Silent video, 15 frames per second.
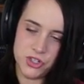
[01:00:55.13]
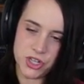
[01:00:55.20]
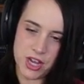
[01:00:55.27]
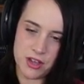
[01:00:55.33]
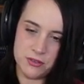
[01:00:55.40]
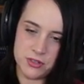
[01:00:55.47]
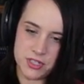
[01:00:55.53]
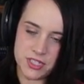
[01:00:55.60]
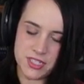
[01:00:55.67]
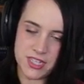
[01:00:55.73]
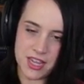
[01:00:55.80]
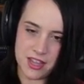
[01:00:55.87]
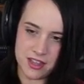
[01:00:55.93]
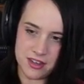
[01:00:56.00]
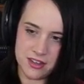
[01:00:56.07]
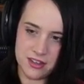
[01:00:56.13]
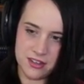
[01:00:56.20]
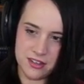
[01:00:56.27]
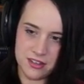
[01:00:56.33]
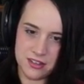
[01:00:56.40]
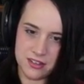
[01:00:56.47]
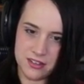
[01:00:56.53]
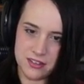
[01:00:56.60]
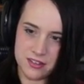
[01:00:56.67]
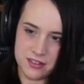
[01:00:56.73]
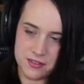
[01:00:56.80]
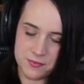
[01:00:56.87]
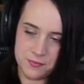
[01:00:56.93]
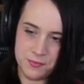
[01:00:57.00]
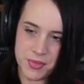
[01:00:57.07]
Jowd dead
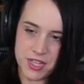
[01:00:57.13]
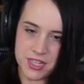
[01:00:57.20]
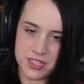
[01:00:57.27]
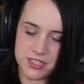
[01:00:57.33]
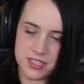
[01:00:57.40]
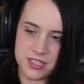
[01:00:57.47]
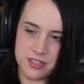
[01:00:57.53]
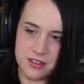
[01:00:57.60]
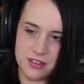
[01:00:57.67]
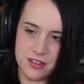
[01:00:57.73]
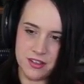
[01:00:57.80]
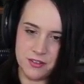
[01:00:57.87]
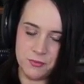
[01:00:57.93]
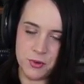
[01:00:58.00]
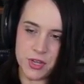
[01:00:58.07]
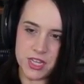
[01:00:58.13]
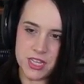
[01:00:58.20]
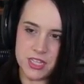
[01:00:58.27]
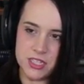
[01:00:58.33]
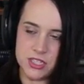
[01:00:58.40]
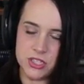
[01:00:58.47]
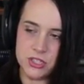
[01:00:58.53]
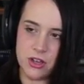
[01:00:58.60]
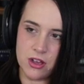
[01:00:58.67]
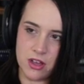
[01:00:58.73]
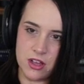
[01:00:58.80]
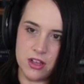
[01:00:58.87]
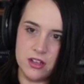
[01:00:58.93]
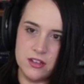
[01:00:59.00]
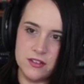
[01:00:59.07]
because of what he
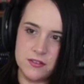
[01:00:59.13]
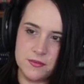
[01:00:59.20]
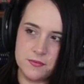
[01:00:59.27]
saw